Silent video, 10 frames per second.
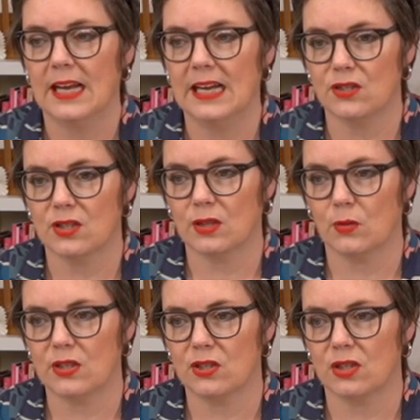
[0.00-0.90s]
It's just a
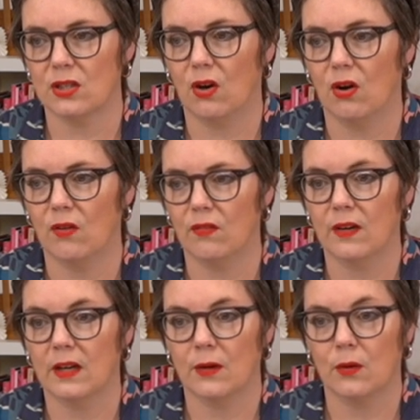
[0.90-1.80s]
question
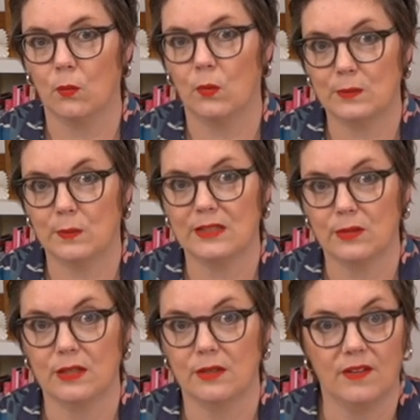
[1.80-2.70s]
of which bit
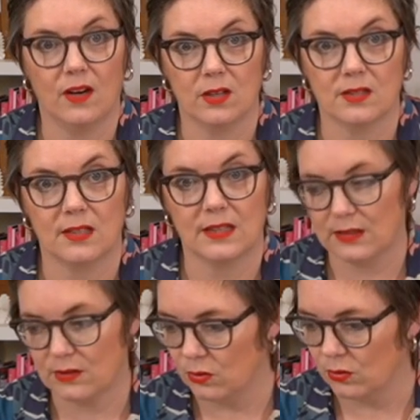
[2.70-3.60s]
do we do first?
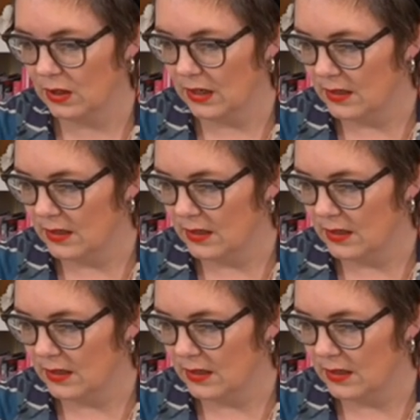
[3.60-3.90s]
That's all.